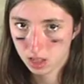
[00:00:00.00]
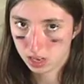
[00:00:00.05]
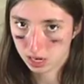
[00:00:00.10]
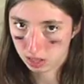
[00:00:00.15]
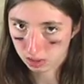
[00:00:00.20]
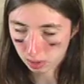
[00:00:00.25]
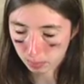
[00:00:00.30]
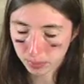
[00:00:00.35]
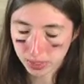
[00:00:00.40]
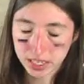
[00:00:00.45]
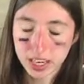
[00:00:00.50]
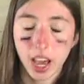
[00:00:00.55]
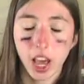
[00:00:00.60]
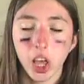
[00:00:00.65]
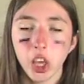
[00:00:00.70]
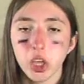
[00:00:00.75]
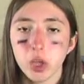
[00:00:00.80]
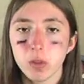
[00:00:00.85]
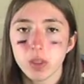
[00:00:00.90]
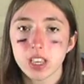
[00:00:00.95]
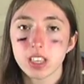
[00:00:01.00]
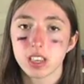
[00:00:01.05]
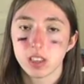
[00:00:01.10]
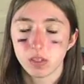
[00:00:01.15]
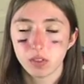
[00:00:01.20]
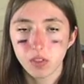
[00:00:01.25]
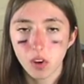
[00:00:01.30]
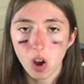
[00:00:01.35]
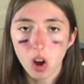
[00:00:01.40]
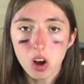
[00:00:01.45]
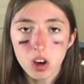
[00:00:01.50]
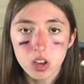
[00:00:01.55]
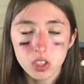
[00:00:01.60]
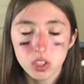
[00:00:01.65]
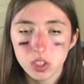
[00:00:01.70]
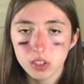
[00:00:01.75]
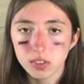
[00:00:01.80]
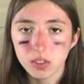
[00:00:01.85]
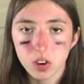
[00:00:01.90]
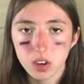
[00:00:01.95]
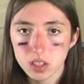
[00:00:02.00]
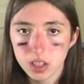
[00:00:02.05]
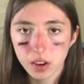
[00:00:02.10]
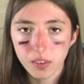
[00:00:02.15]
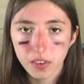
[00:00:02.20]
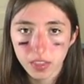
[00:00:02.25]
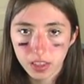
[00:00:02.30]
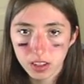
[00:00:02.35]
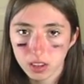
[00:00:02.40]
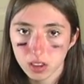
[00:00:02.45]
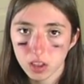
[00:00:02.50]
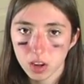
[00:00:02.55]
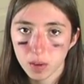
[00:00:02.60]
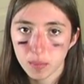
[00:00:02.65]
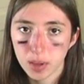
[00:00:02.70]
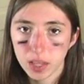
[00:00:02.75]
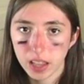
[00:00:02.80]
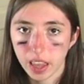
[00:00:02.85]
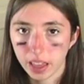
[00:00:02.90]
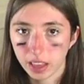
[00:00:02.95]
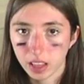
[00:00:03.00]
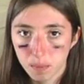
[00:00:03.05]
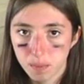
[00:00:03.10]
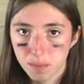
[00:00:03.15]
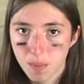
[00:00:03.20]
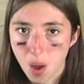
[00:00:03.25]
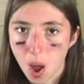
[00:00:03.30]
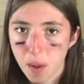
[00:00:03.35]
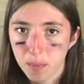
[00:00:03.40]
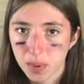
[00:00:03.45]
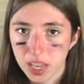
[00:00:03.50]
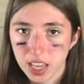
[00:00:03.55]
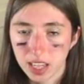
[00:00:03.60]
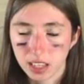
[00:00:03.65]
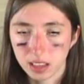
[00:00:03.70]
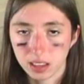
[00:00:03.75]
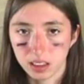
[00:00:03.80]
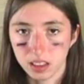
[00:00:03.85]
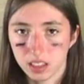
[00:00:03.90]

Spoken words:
Now let me tell you, this is fall, so of course everything's going to be like pumpkin